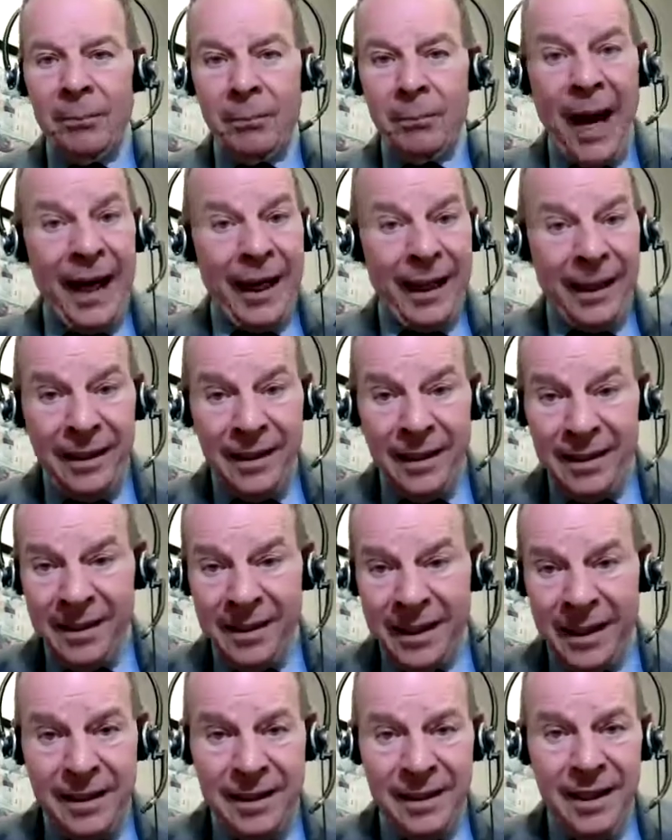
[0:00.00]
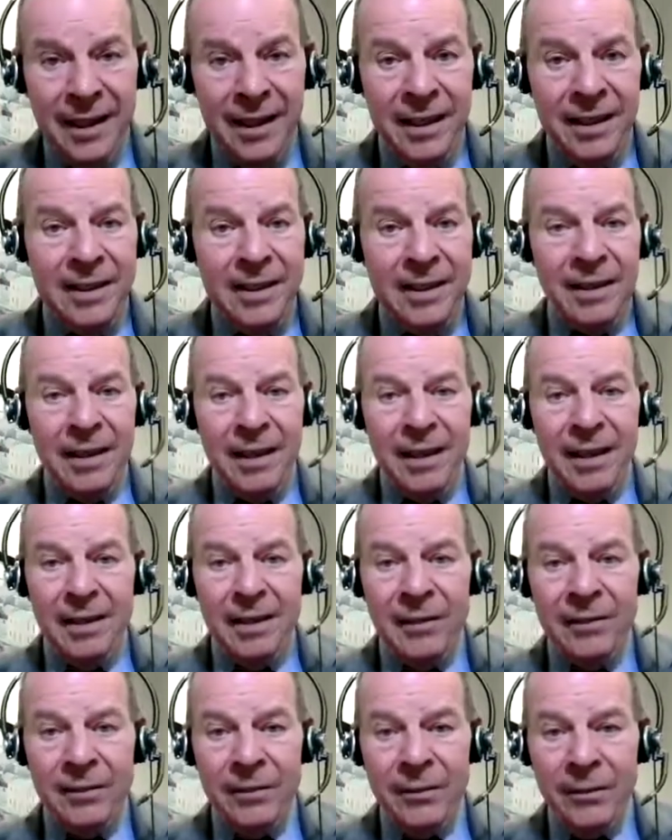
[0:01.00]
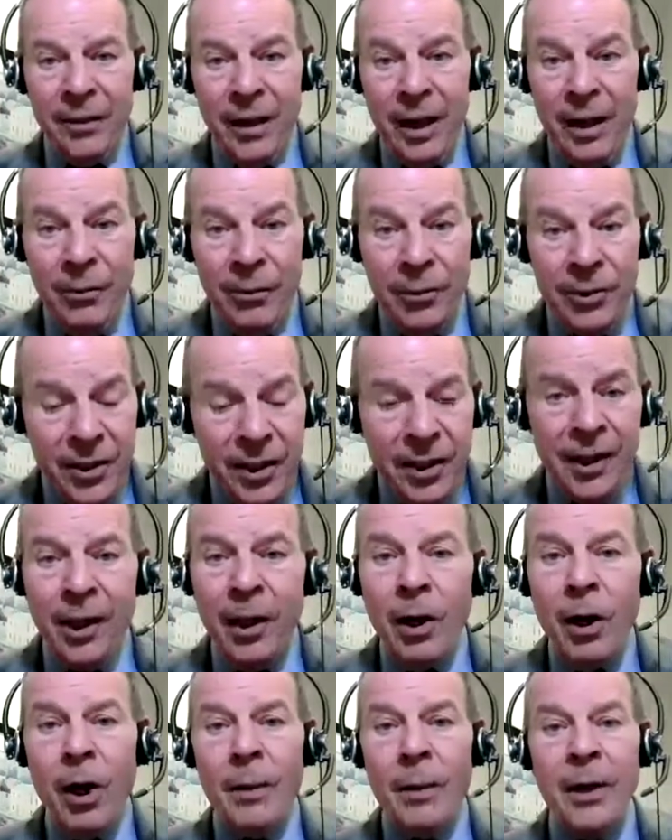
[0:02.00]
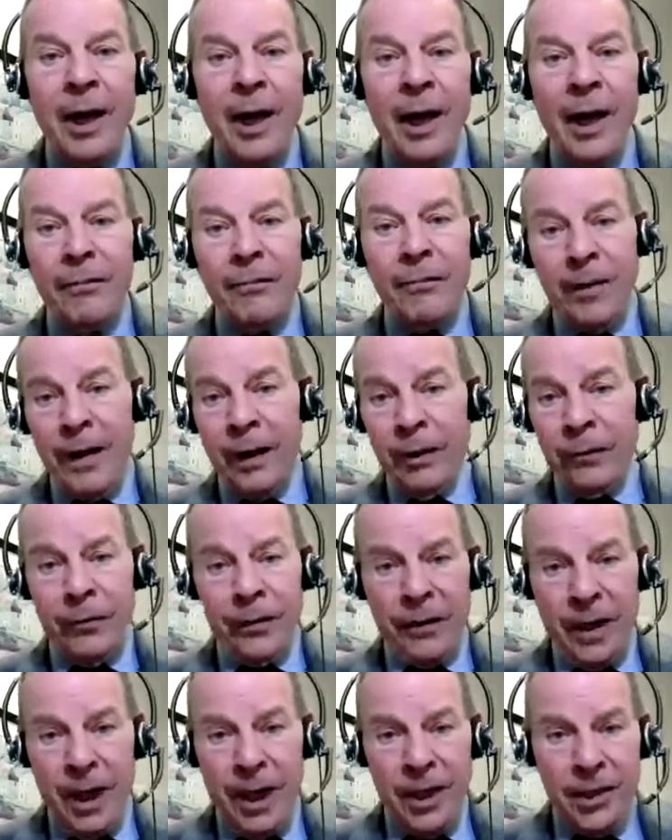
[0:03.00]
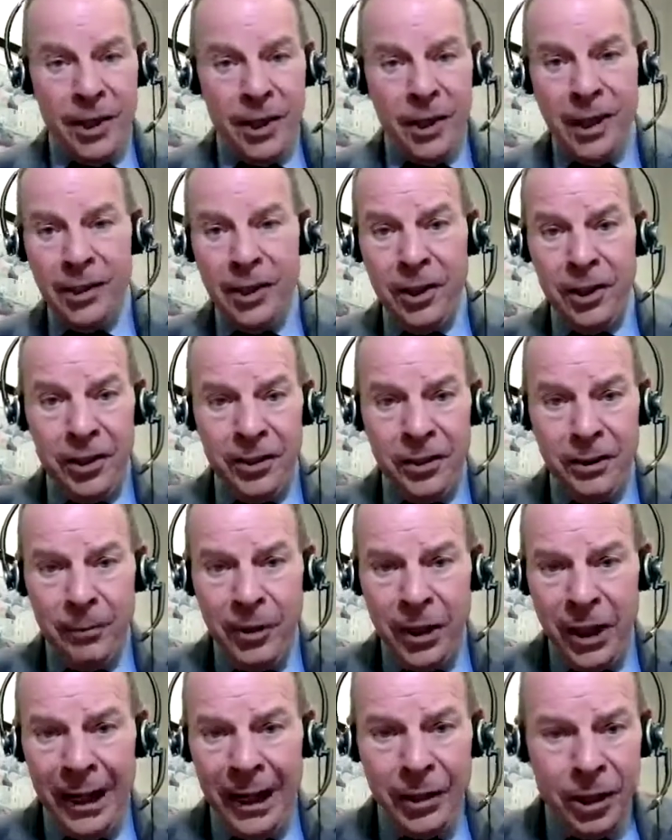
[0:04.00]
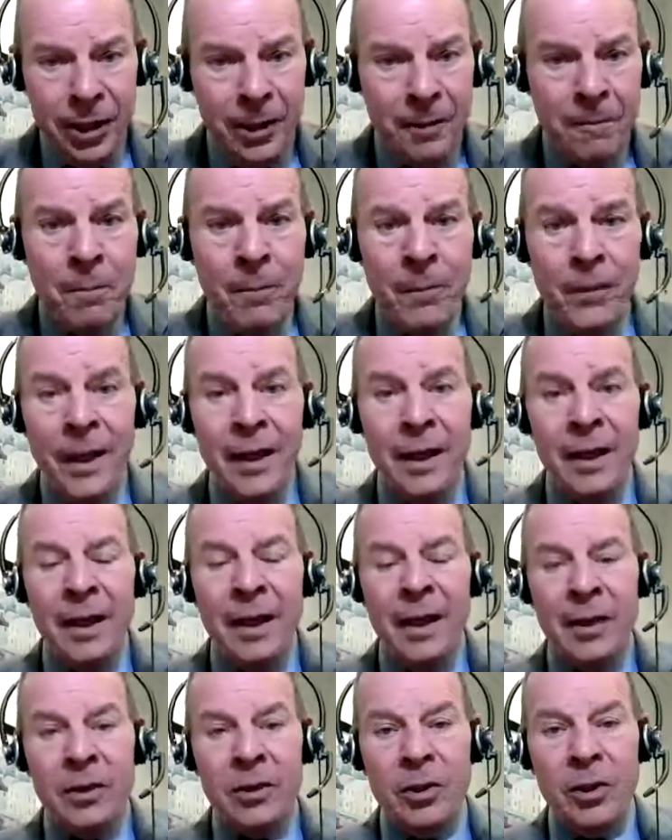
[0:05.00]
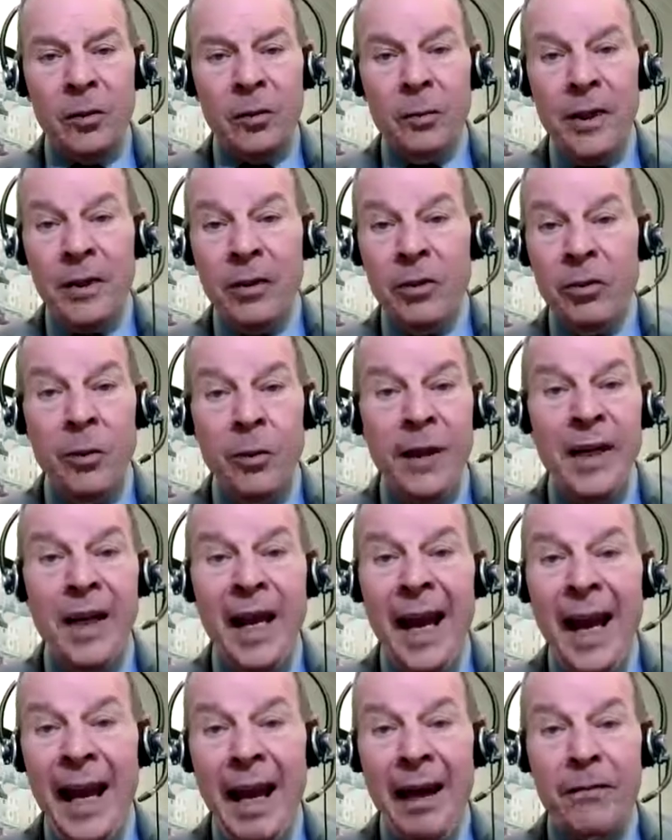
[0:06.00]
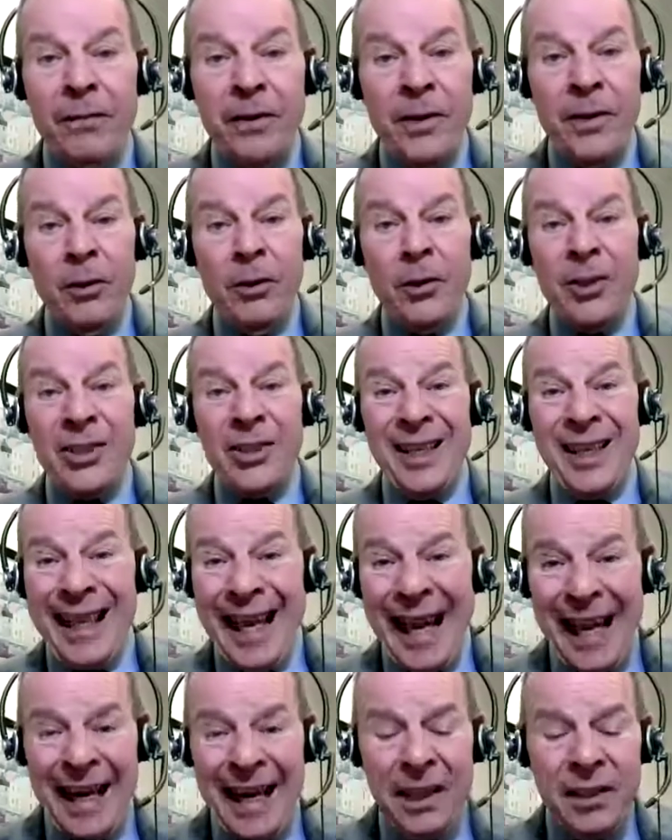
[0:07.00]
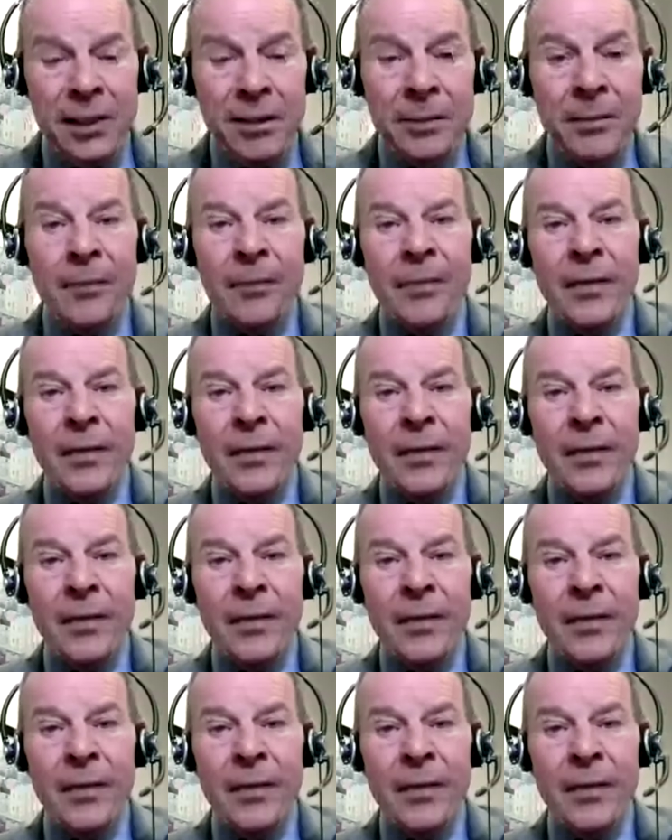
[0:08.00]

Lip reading: Back in the 60s, when I was in the Army, I filed for conscientious objection. It took me 3.5 years to get it.